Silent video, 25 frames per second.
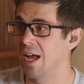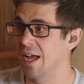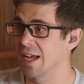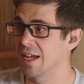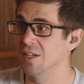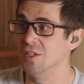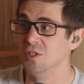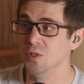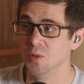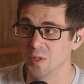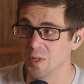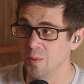
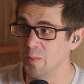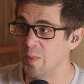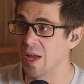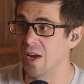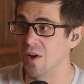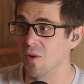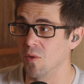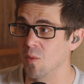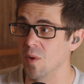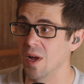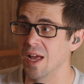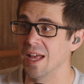I can do it a
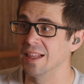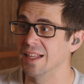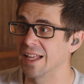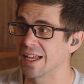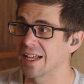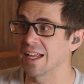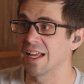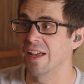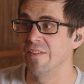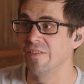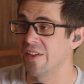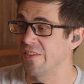better way.
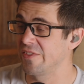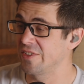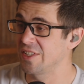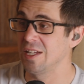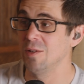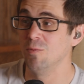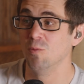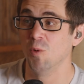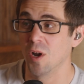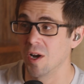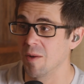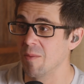Like if they've
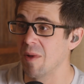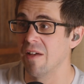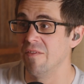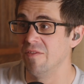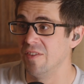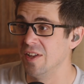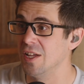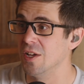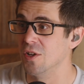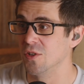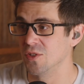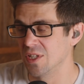seen one of
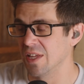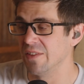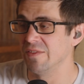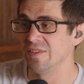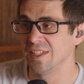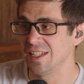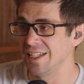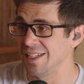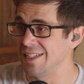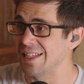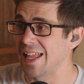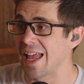my videos,
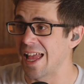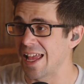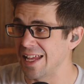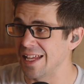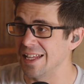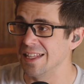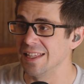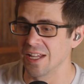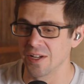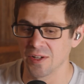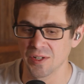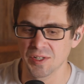they've seen
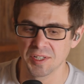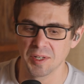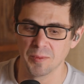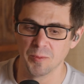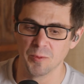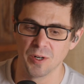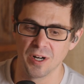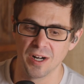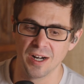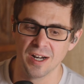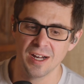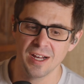that in there
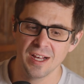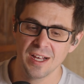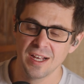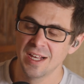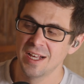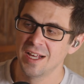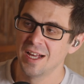somewhere.